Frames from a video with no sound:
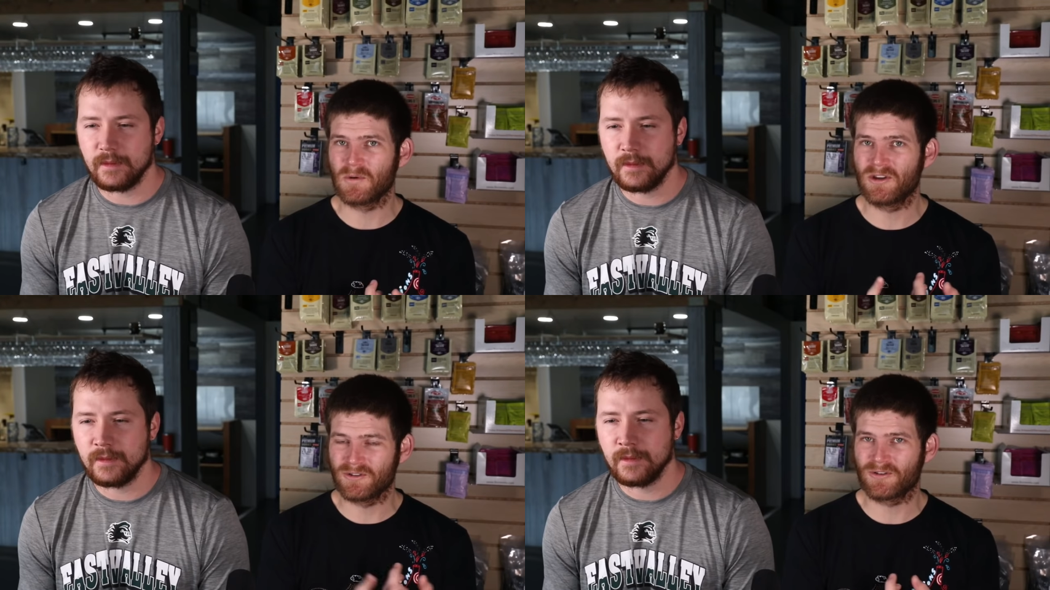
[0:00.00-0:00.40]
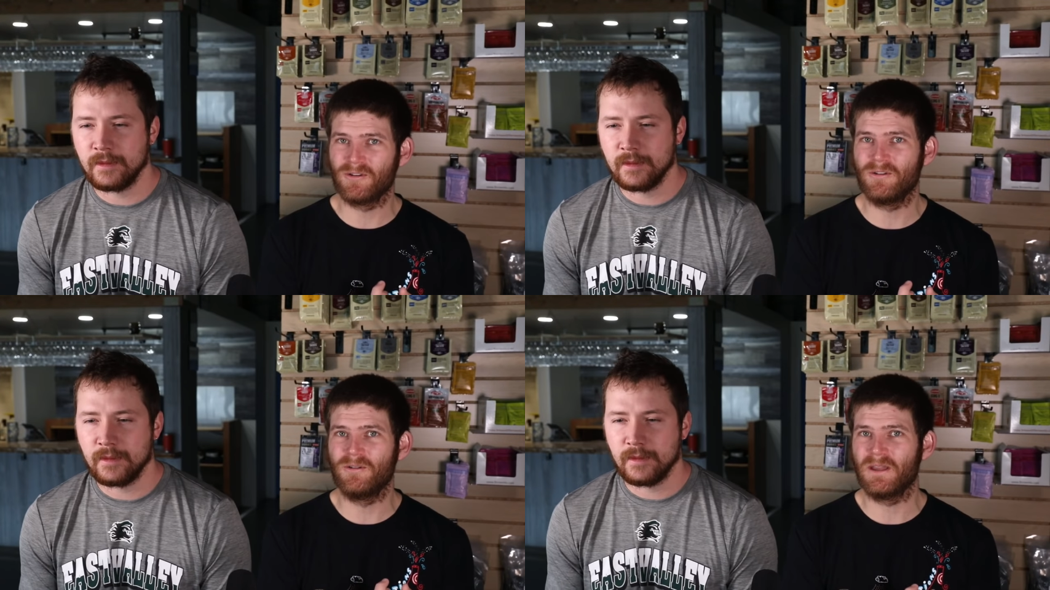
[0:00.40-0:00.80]

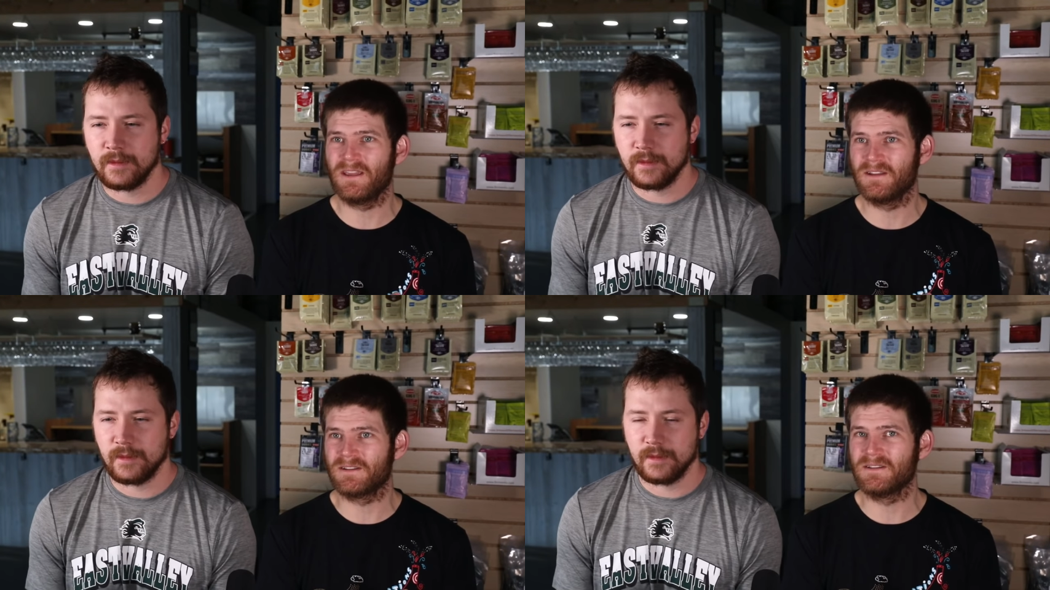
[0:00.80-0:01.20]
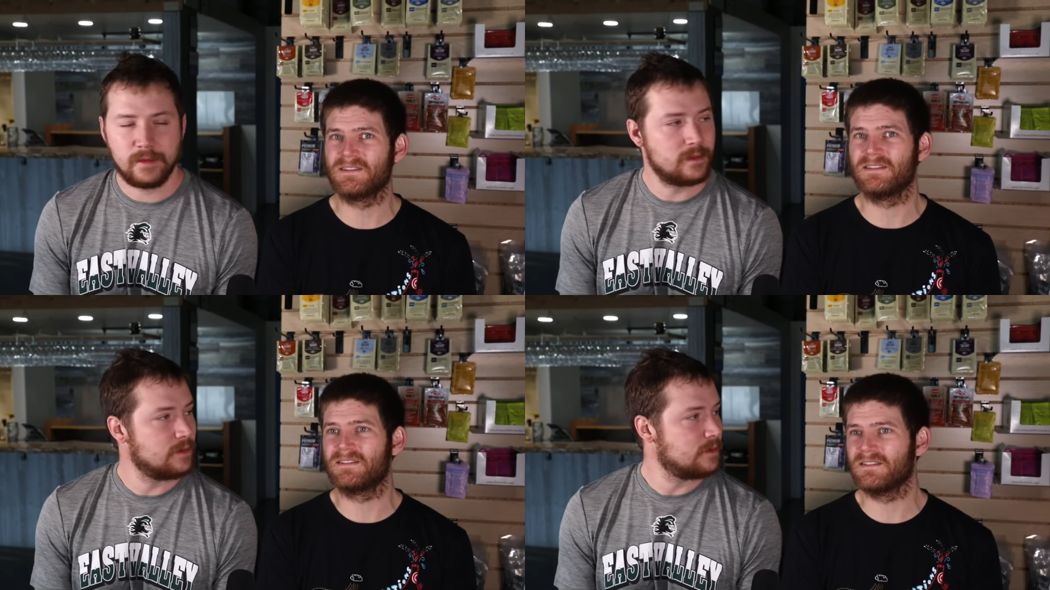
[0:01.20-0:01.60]
Speaker 1: control and
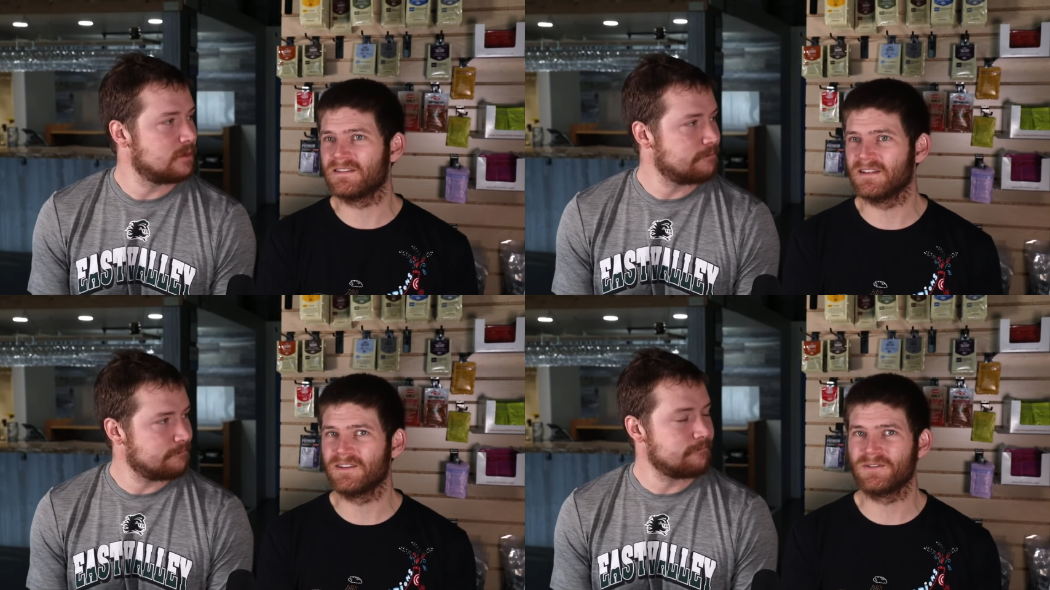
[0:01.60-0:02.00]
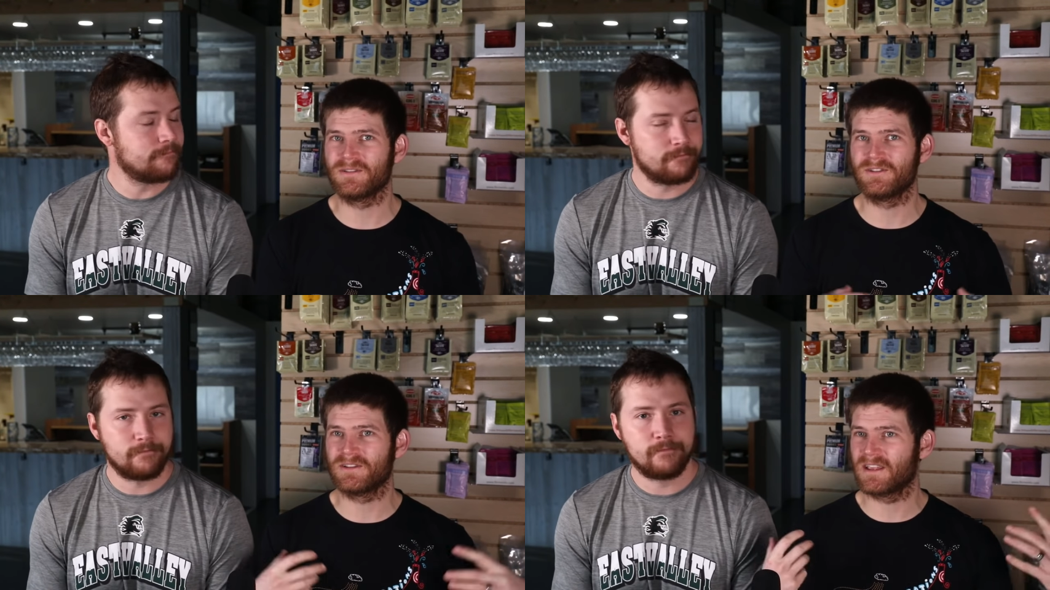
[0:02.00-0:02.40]
consistency. And those are
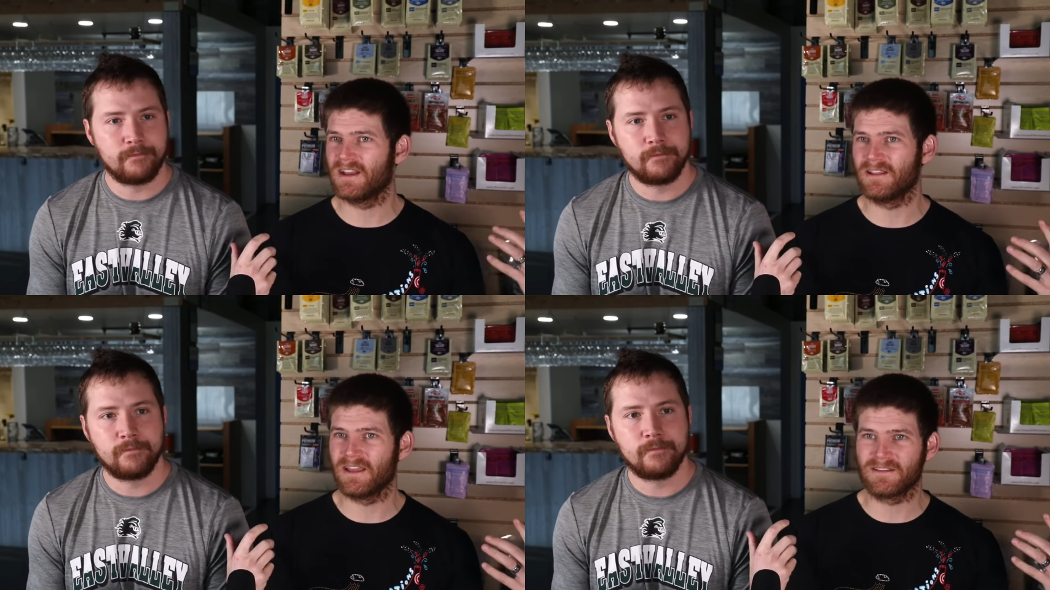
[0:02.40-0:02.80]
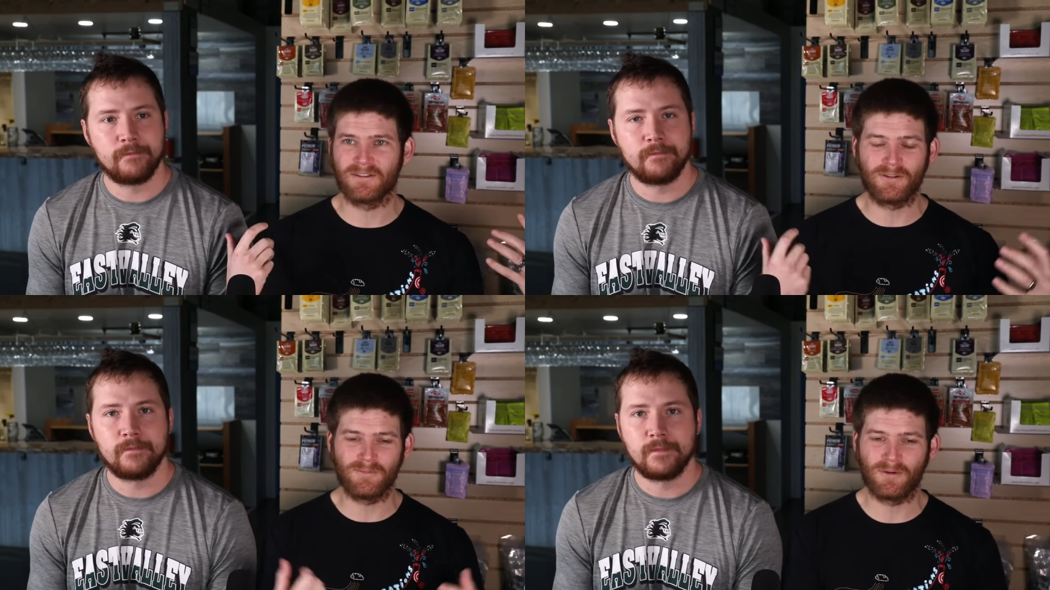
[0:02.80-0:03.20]
just kind of like the
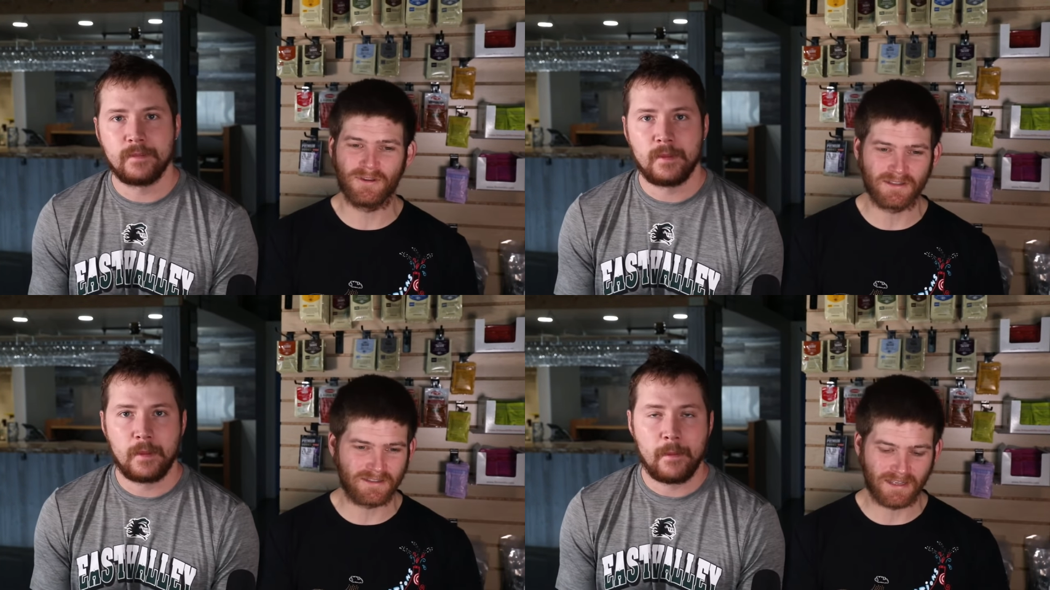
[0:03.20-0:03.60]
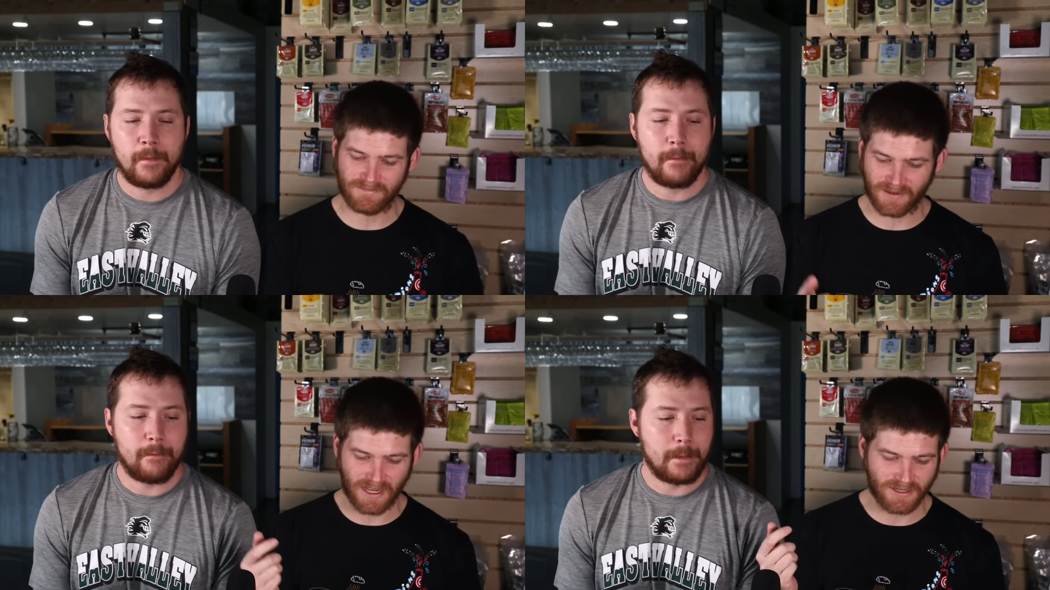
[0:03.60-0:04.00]
two points that
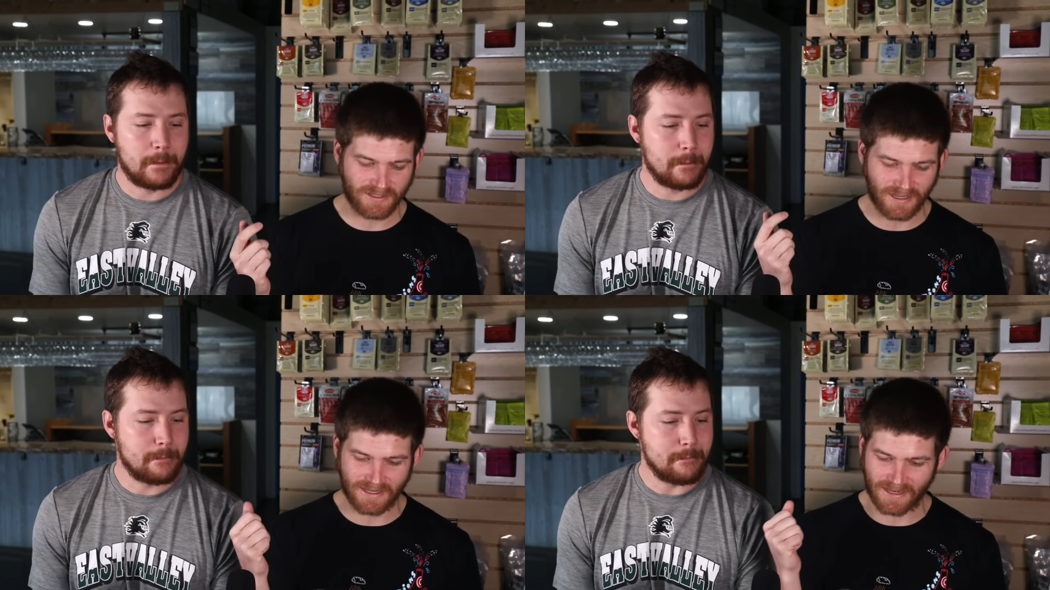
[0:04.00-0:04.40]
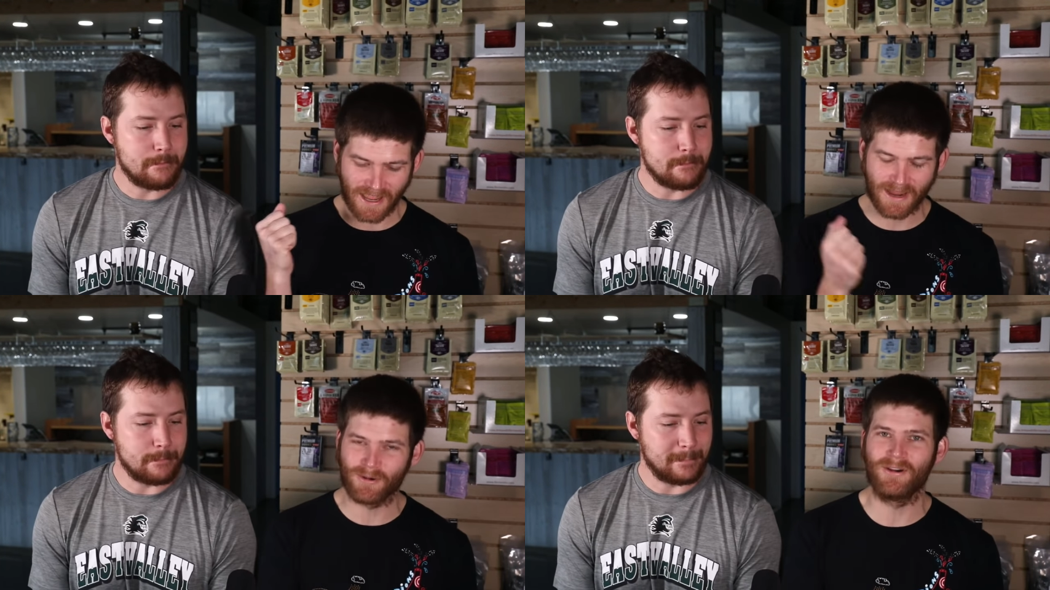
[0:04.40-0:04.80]
I just like to
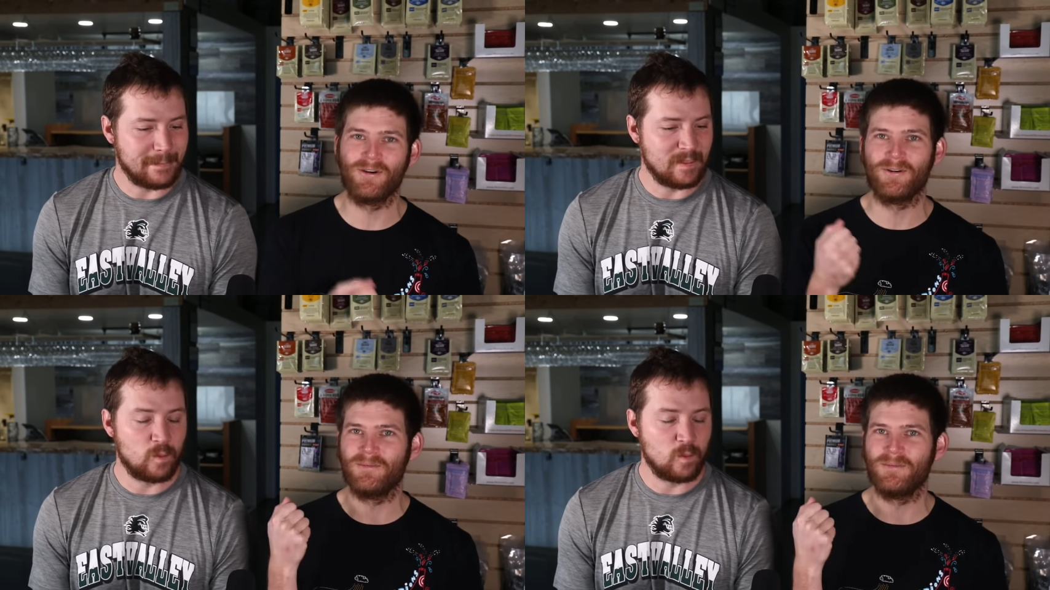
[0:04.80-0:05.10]
hammer home